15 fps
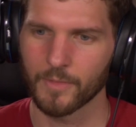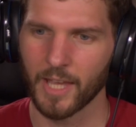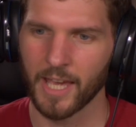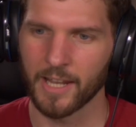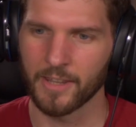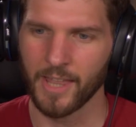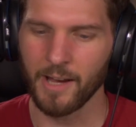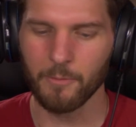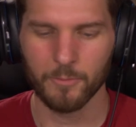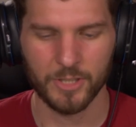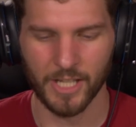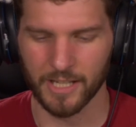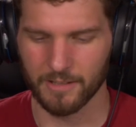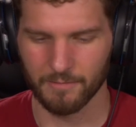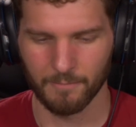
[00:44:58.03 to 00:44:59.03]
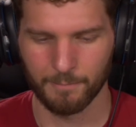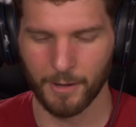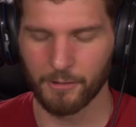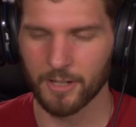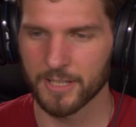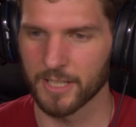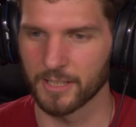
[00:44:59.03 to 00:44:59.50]
And that was like
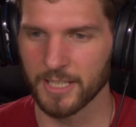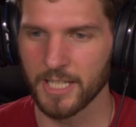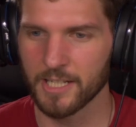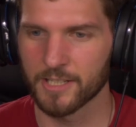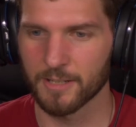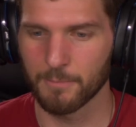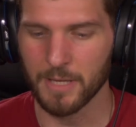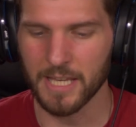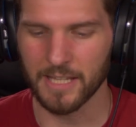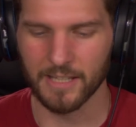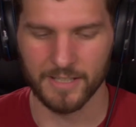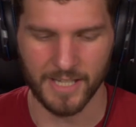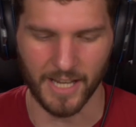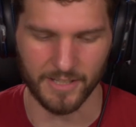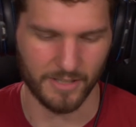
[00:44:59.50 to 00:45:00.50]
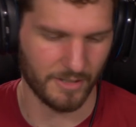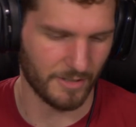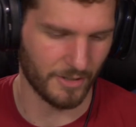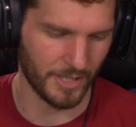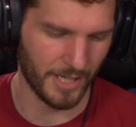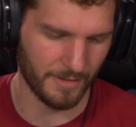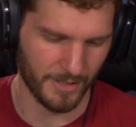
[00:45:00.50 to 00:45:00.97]
burying the lead to me because yes,
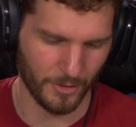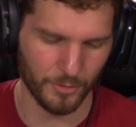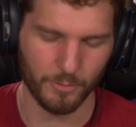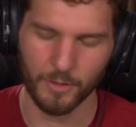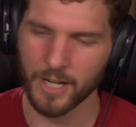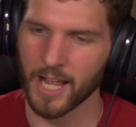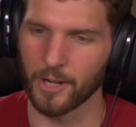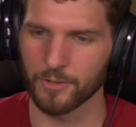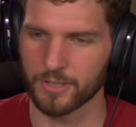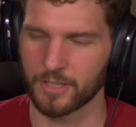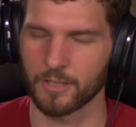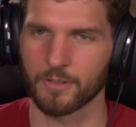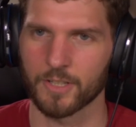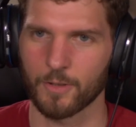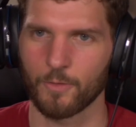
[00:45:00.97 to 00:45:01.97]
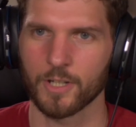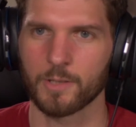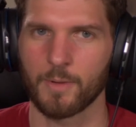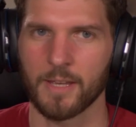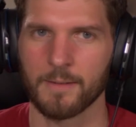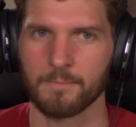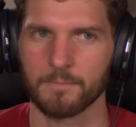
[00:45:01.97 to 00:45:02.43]
those were announced. So it's going to
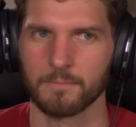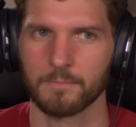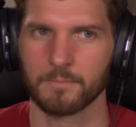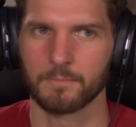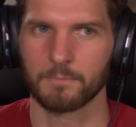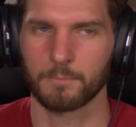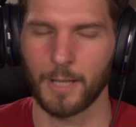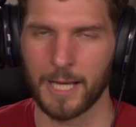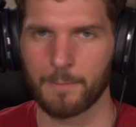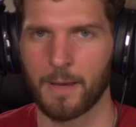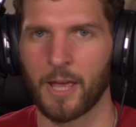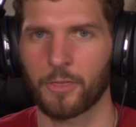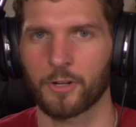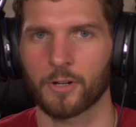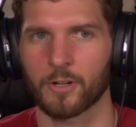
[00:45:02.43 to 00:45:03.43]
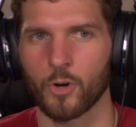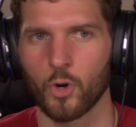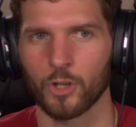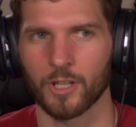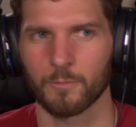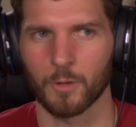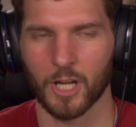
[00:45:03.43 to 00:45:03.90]
be Black Panther:
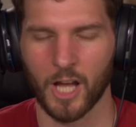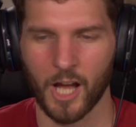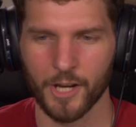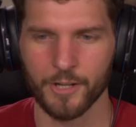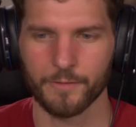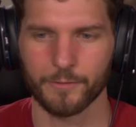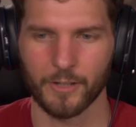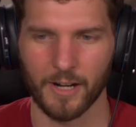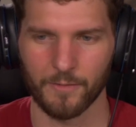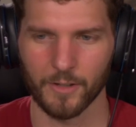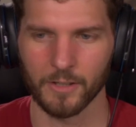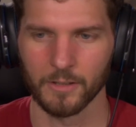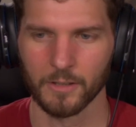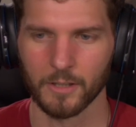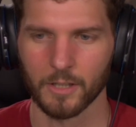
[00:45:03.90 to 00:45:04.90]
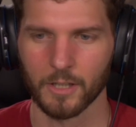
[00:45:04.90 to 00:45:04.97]
Wakanda Forever.